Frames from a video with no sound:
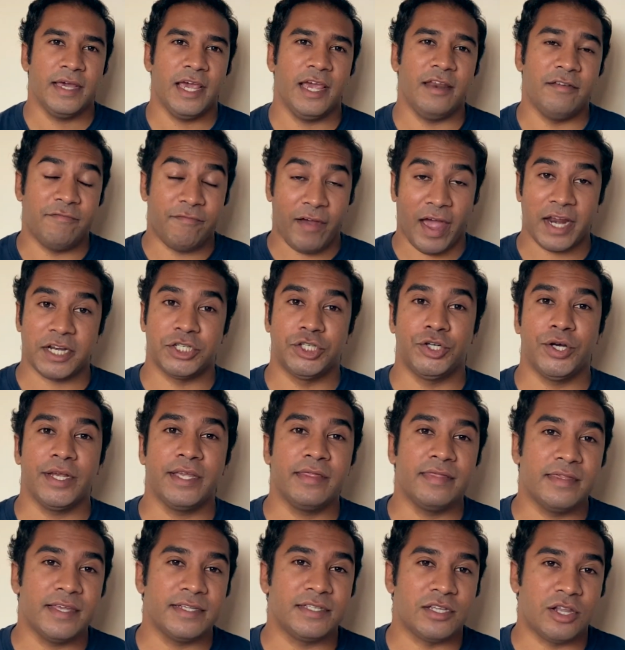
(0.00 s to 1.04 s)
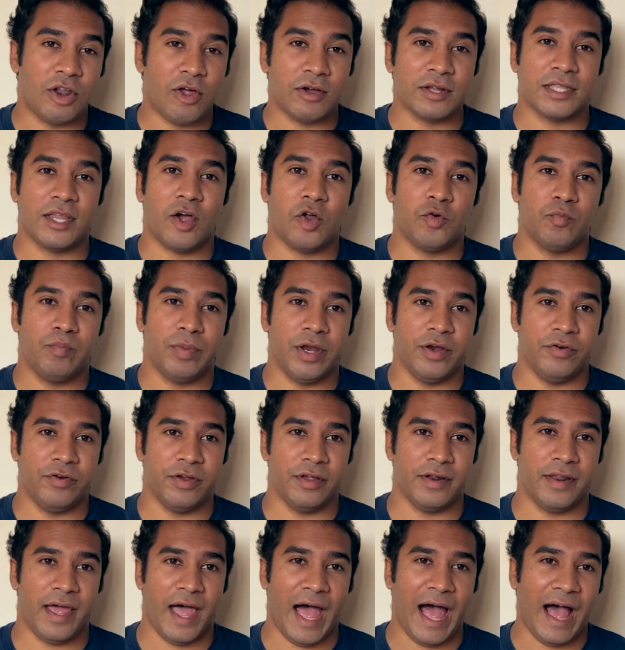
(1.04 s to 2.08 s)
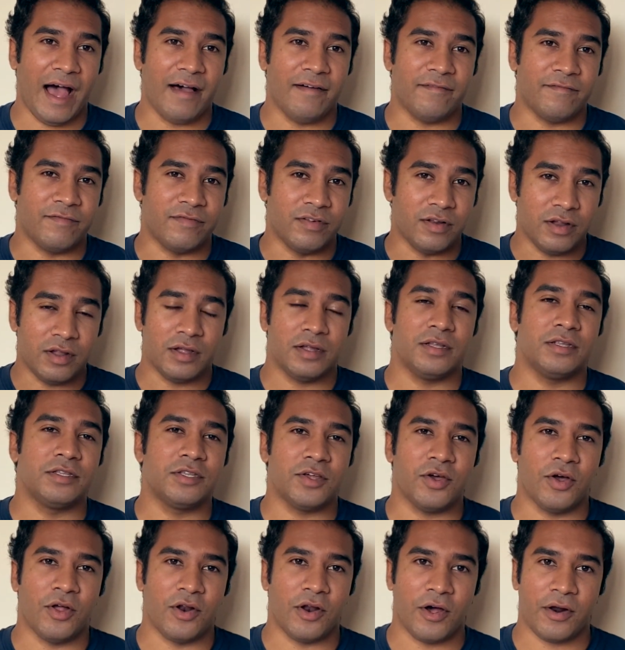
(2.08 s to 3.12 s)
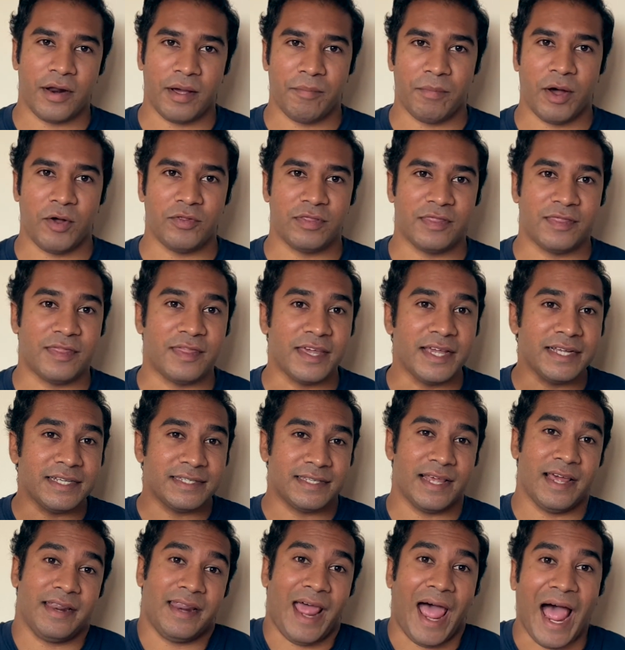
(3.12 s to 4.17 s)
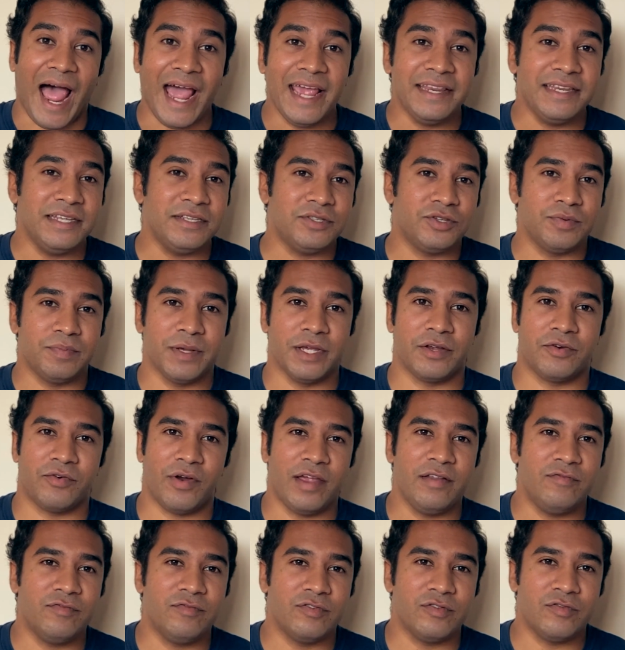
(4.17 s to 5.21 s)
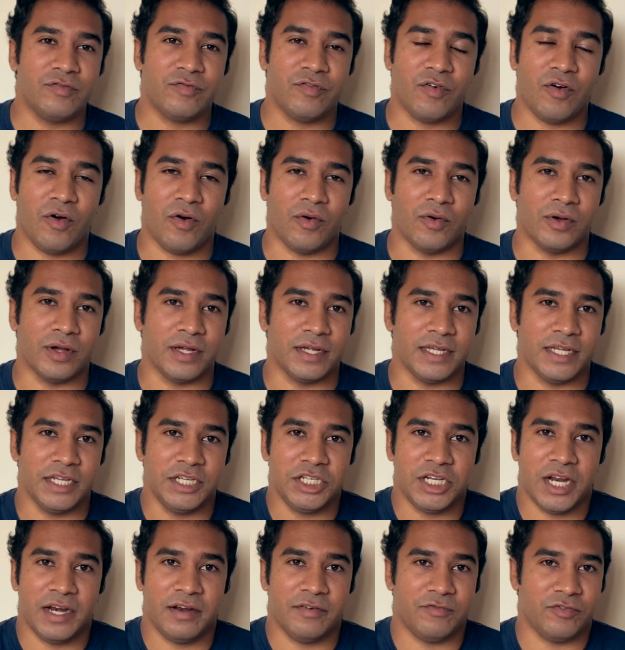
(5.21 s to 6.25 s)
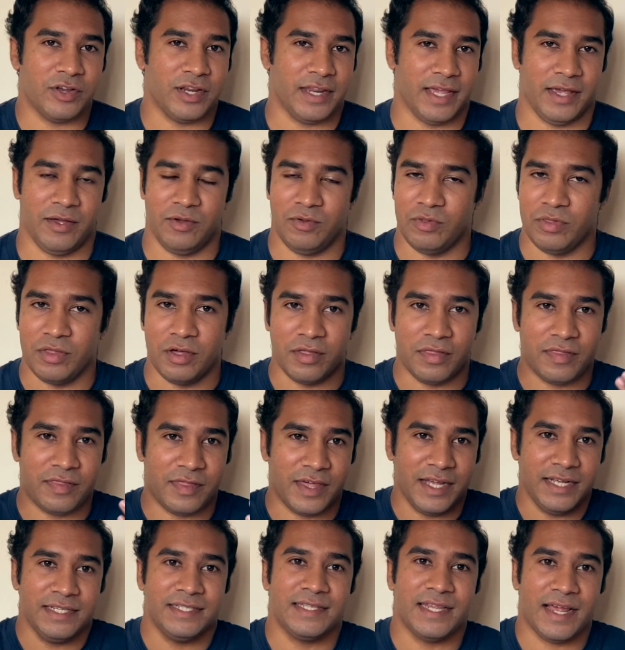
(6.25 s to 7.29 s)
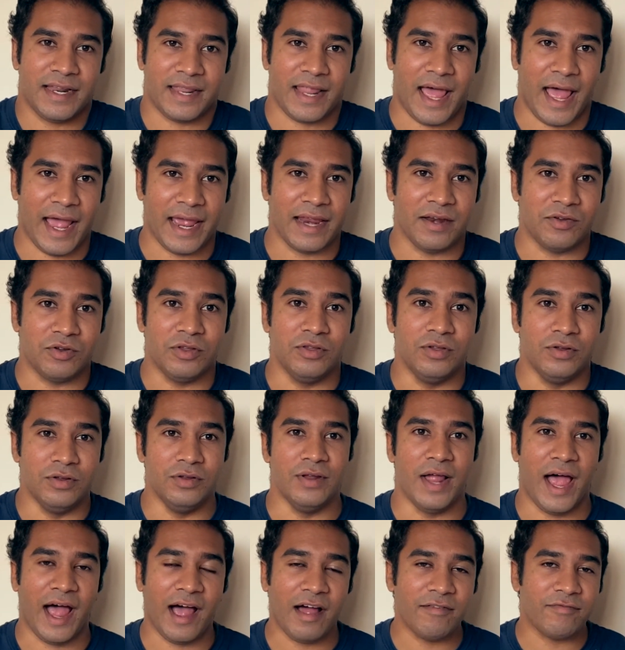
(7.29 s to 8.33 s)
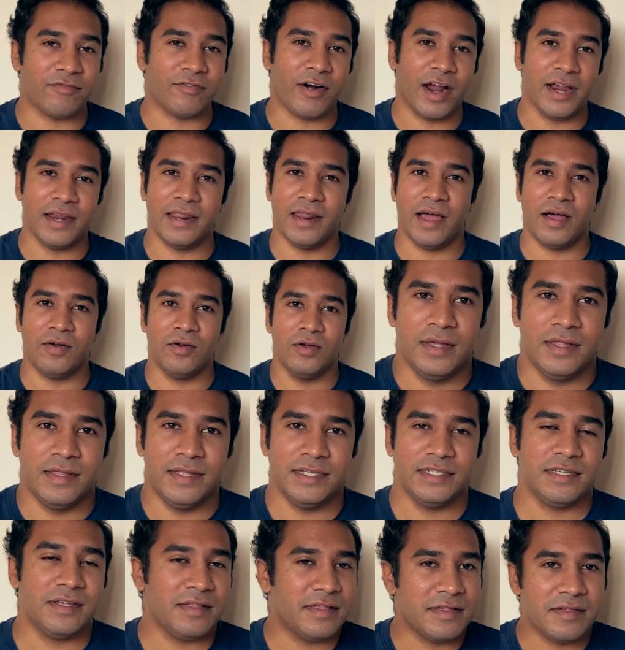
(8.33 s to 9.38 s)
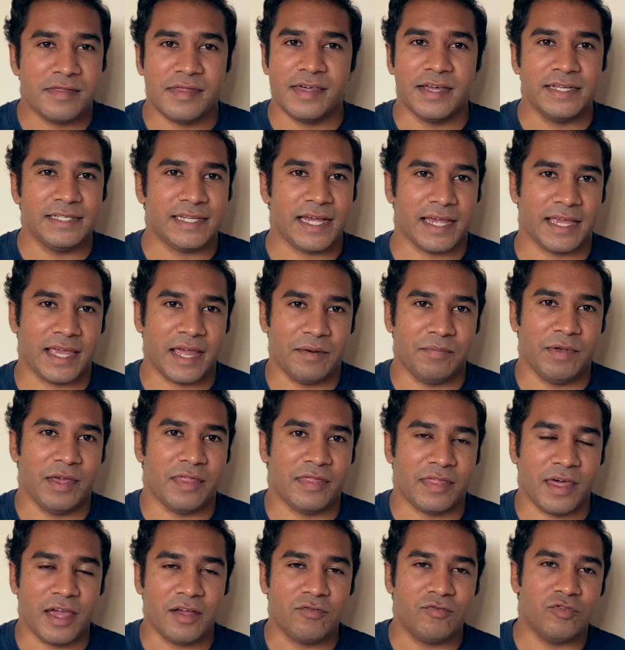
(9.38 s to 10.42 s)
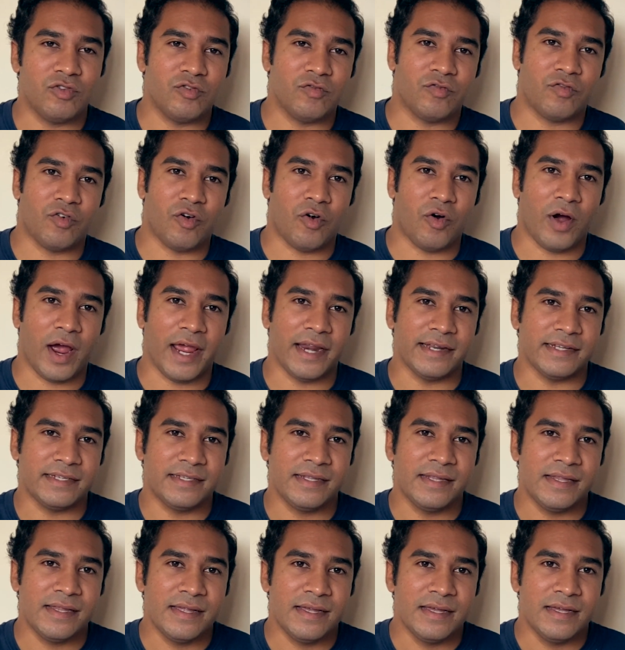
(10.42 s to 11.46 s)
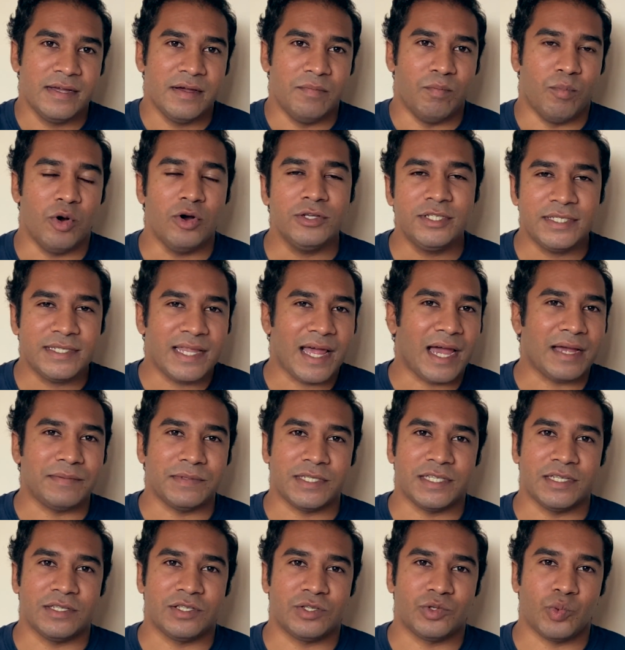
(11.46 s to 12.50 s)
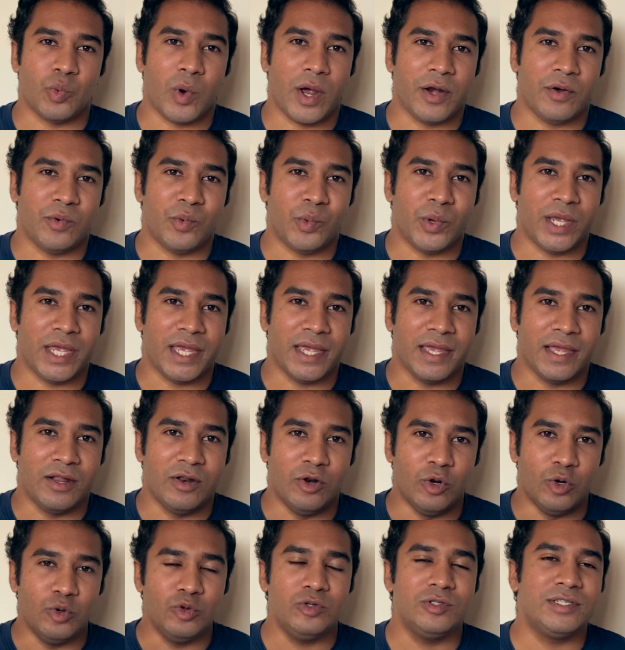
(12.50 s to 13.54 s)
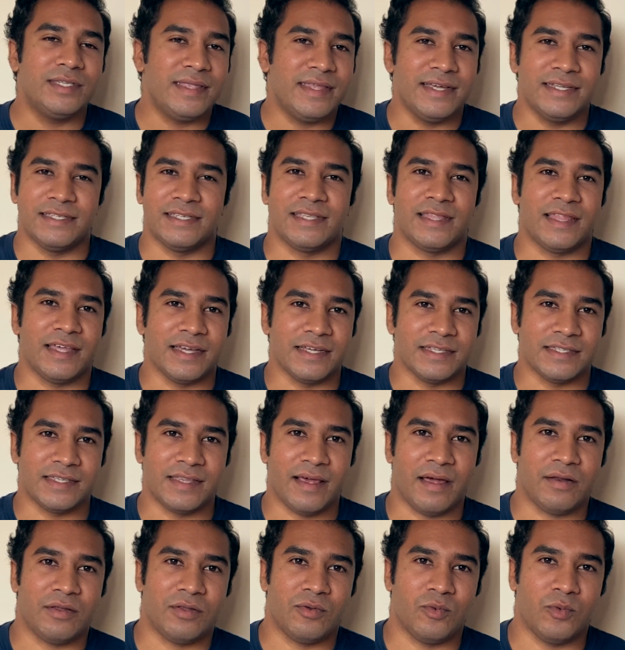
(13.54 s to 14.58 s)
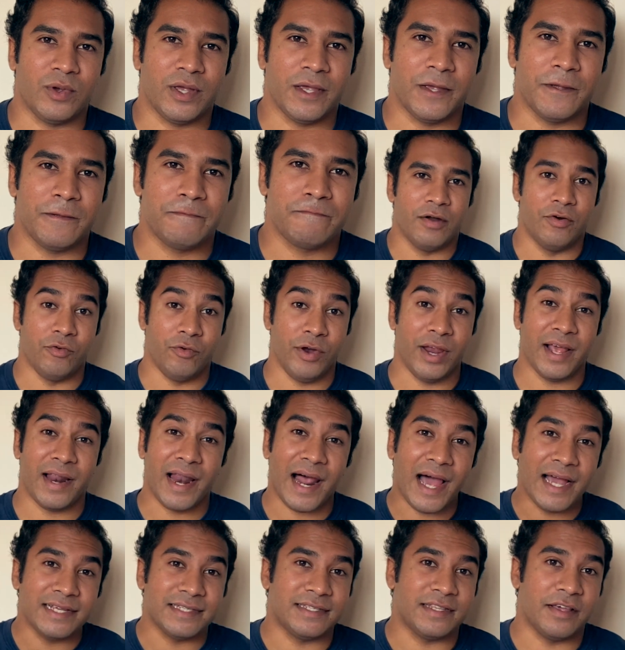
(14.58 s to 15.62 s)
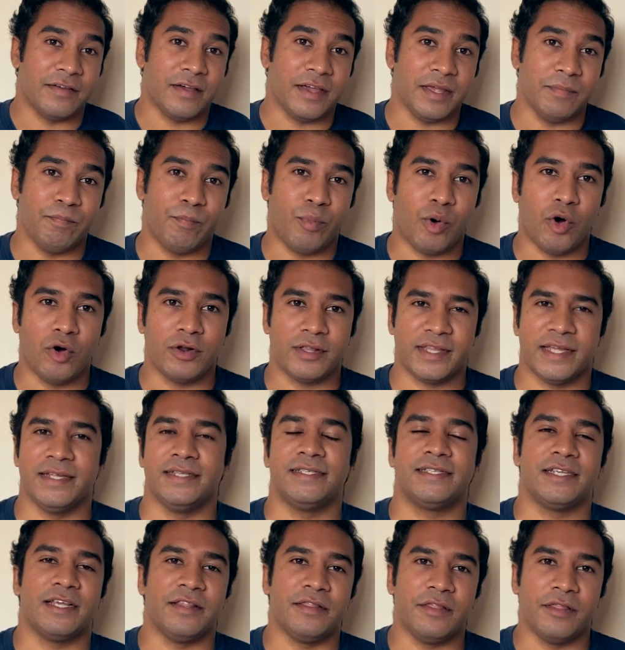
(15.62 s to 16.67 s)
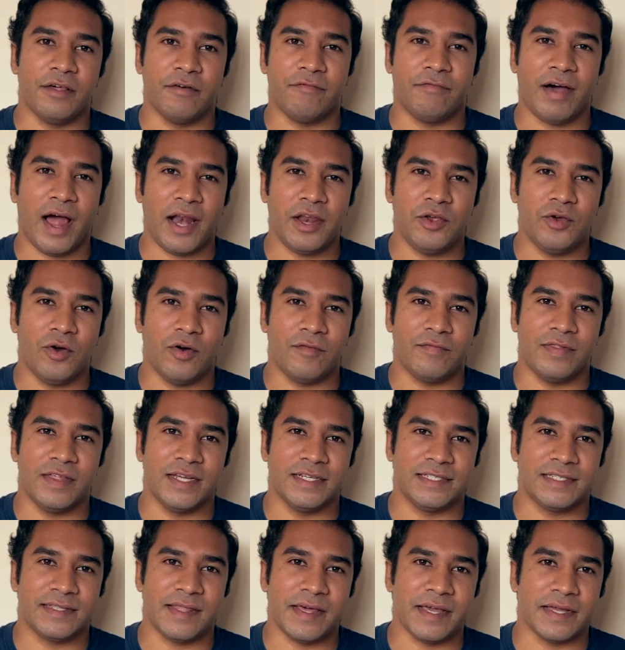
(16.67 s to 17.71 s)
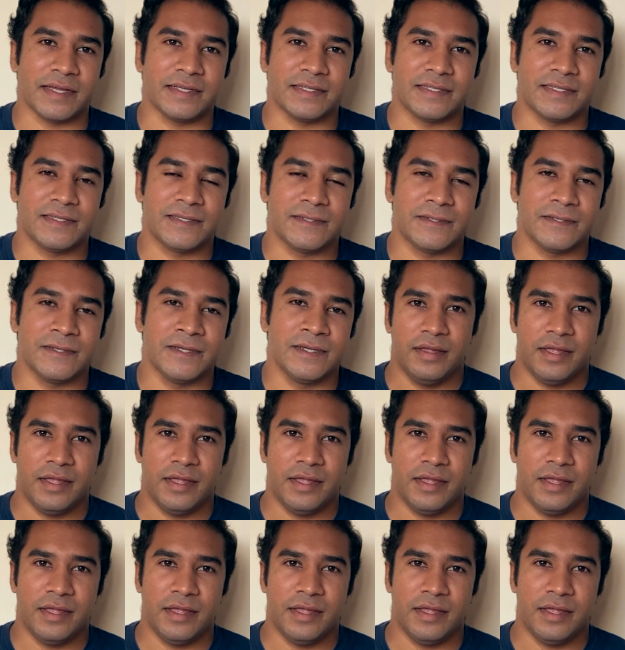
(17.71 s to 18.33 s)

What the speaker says: In fact, during this lockdown period, I've learned a lot about things that I need to be grateful for each and every day. The things that I have right now, these are the things I can be thankful for. And most times it's when we lose these things that we realize the importance and the value of these things.